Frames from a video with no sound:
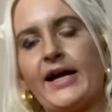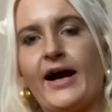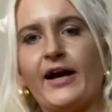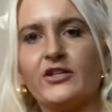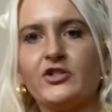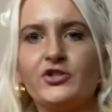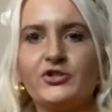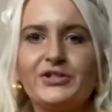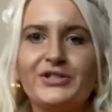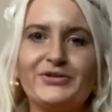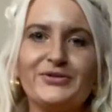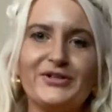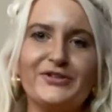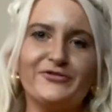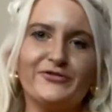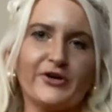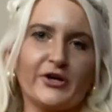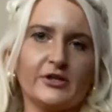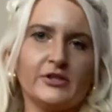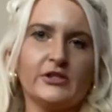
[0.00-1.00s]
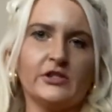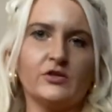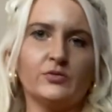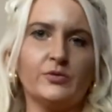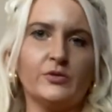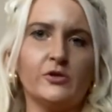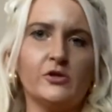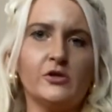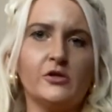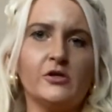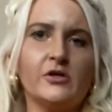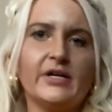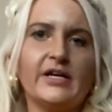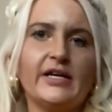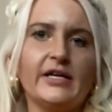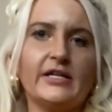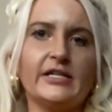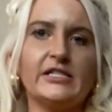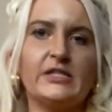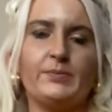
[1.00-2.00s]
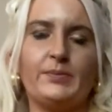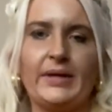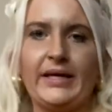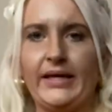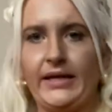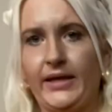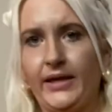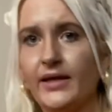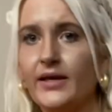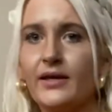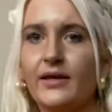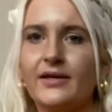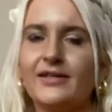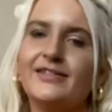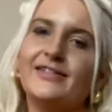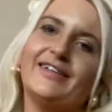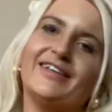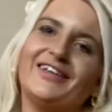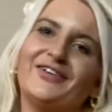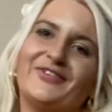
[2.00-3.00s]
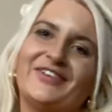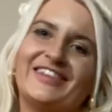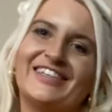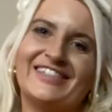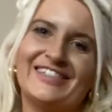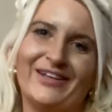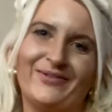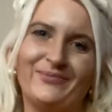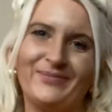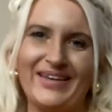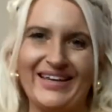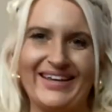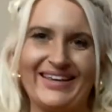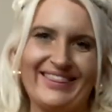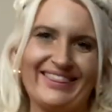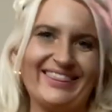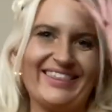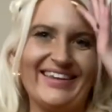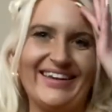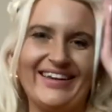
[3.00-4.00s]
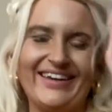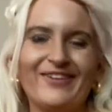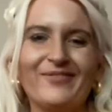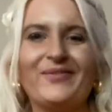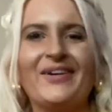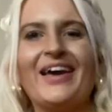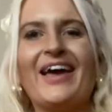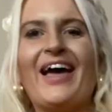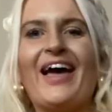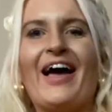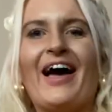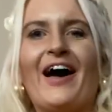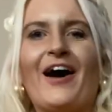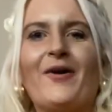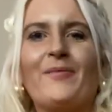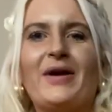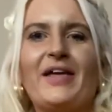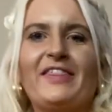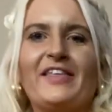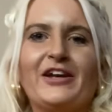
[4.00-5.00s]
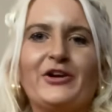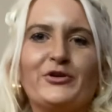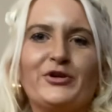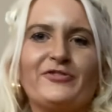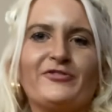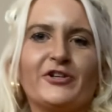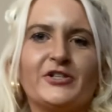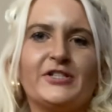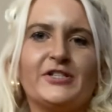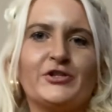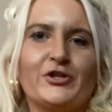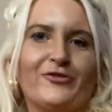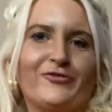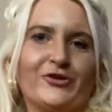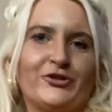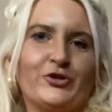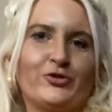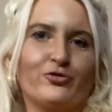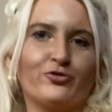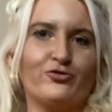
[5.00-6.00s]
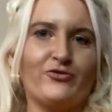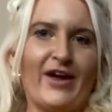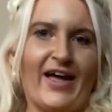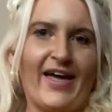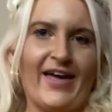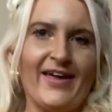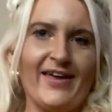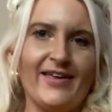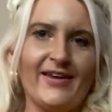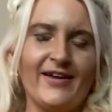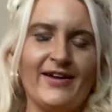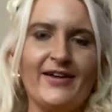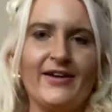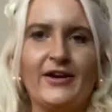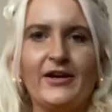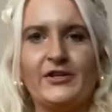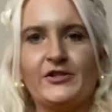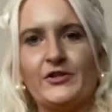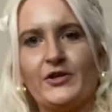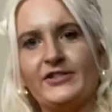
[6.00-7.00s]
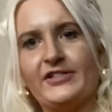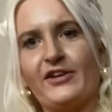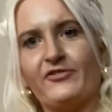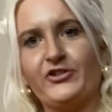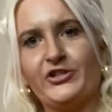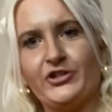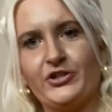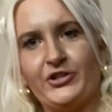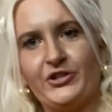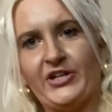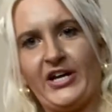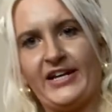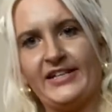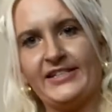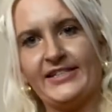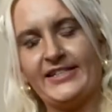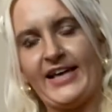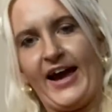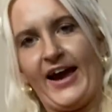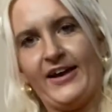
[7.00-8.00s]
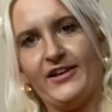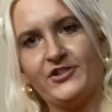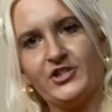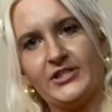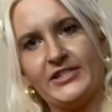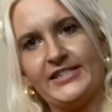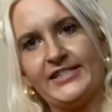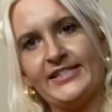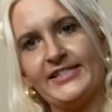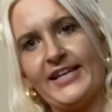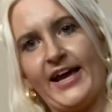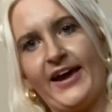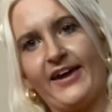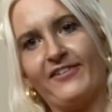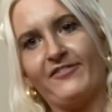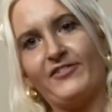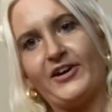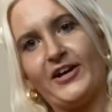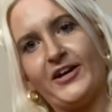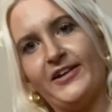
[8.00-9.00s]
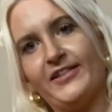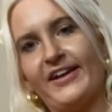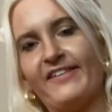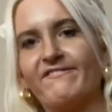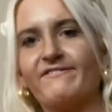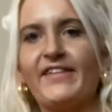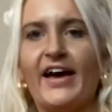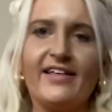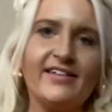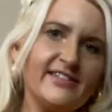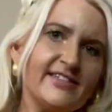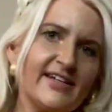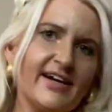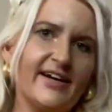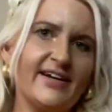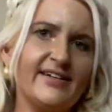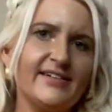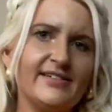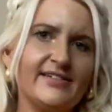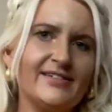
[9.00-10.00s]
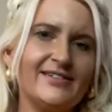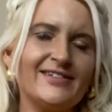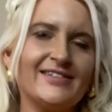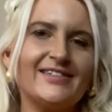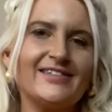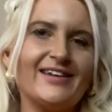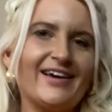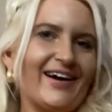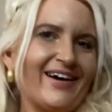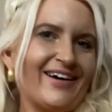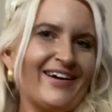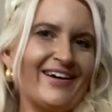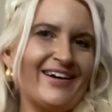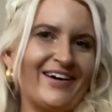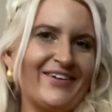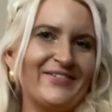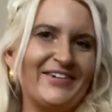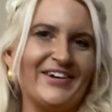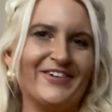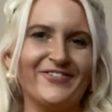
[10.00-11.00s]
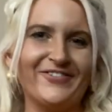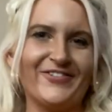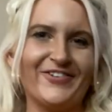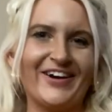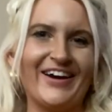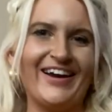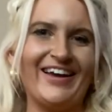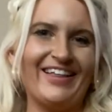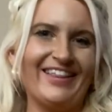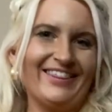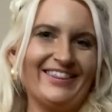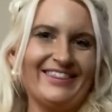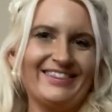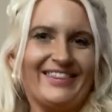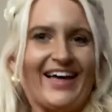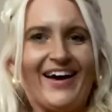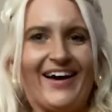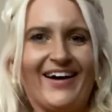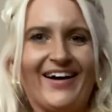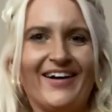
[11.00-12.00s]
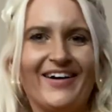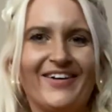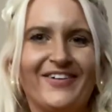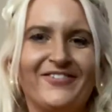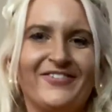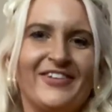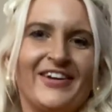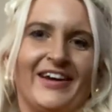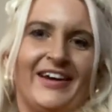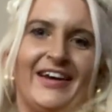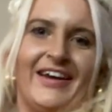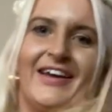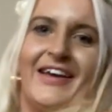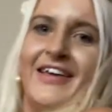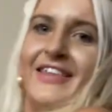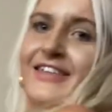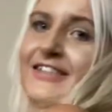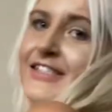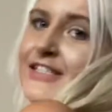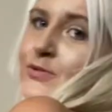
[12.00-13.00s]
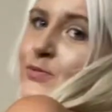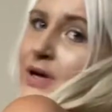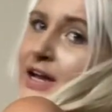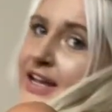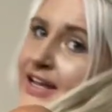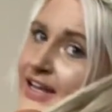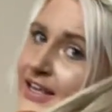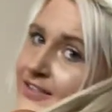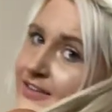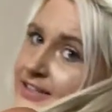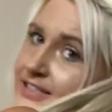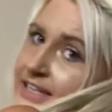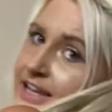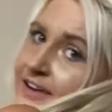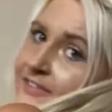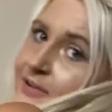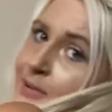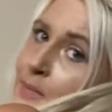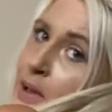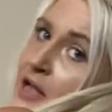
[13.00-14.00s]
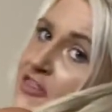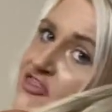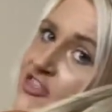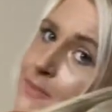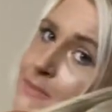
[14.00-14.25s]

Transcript: actually reversible. It is pink, sticking with the same pink theme, um, and then it reverses over to red. So I'll definitely show you guys that in just a sec. Very like Valentine's. Oh, I'm here for it. Love. This is what it looks like from the